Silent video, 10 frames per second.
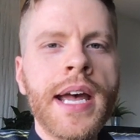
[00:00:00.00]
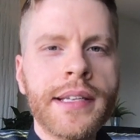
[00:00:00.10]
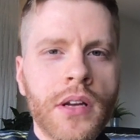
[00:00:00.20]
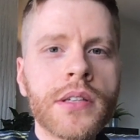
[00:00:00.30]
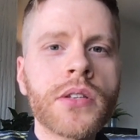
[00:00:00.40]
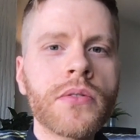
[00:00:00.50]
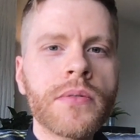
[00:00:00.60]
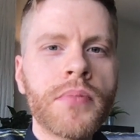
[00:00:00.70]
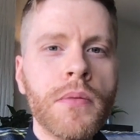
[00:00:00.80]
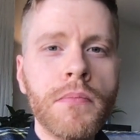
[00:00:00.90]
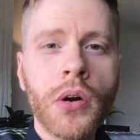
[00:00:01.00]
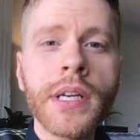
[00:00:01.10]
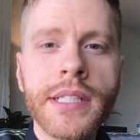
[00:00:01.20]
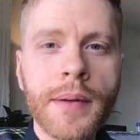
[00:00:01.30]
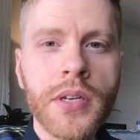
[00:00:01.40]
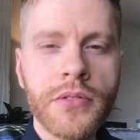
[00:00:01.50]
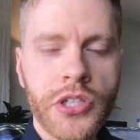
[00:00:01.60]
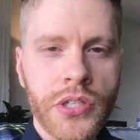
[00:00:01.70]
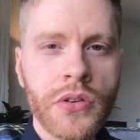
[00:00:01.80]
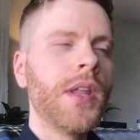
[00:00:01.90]
is also promoting
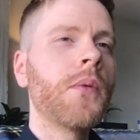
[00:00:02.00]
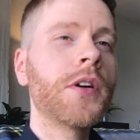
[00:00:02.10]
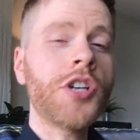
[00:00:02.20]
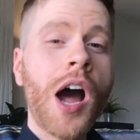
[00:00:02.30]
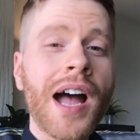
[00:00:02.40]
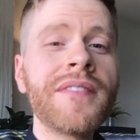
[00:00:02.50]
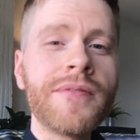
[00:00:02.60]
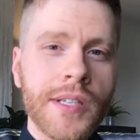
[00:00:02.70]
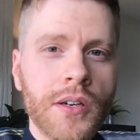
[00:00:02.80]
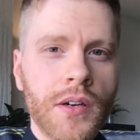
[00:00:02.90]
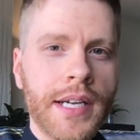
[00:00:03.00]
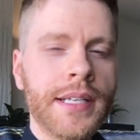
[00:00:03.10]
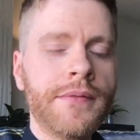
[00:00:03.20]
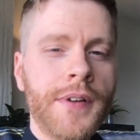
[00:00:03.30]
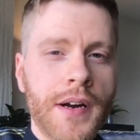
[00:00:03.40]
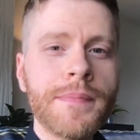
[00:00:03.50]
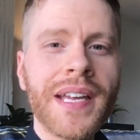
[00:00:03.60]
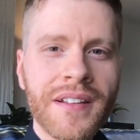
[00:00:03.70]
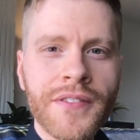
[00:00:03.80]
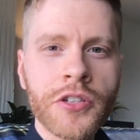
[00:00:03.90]
WGU, which I feel is very
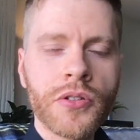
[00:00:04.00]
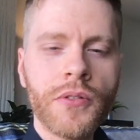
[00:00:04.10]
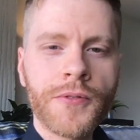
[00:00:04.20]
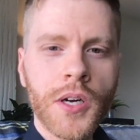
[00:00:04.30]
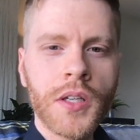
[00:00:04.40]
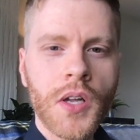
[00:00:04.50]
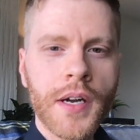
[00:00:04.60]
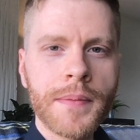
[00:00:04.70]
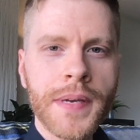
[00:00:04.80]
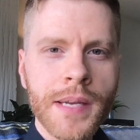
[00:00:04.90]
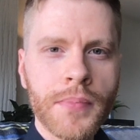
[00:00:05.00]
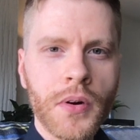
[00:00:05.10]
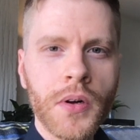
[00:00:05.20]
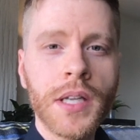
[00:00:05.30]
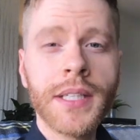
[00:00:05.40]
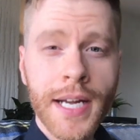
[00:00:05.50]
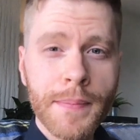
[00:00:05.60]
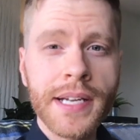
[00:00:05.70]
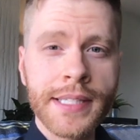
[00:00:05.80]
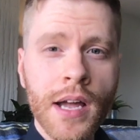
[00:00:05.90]
beneficial for a lot of people like
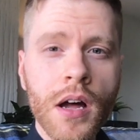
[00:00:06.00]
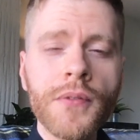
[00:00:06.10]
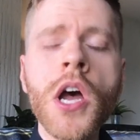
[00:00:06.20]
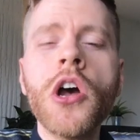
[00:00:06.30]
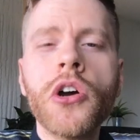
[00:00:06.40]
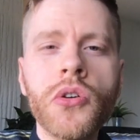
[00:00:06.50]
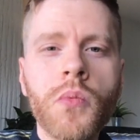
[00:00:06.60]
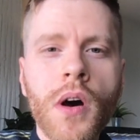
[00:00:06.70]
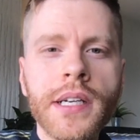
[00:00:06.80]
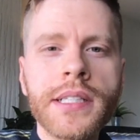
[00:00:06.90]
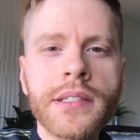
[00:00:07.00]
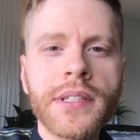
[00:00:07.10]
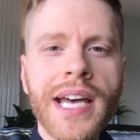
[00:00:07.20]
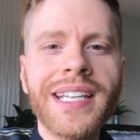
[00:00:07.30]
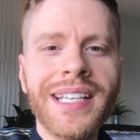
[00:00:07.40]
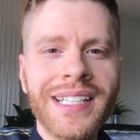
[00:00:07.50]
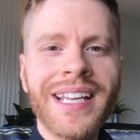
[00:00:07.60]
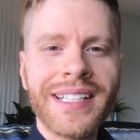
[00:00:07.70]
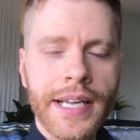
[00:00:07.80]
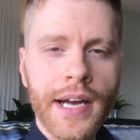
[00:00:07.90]
myself who wanted to get in
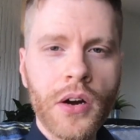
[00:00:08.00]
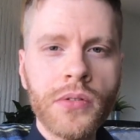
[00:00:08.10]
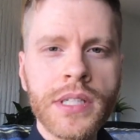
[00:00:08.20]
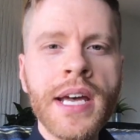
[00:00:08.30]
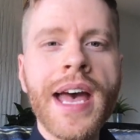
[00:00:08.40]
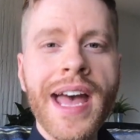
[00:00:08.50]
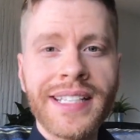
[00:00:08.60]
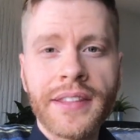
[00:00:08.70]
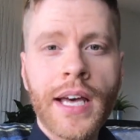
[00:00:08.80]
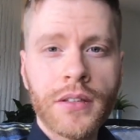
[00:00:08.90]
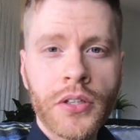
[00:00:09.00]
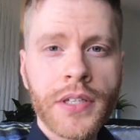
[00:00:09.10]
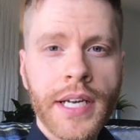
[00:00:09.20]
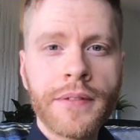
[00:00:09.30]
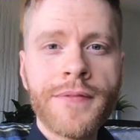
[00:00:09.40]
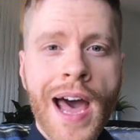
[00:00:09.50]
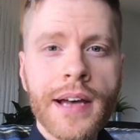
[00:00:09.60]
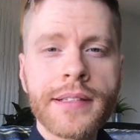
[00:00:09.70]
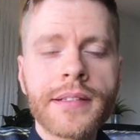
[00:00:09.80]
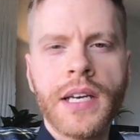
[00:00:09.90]
and get out and get that learning fast.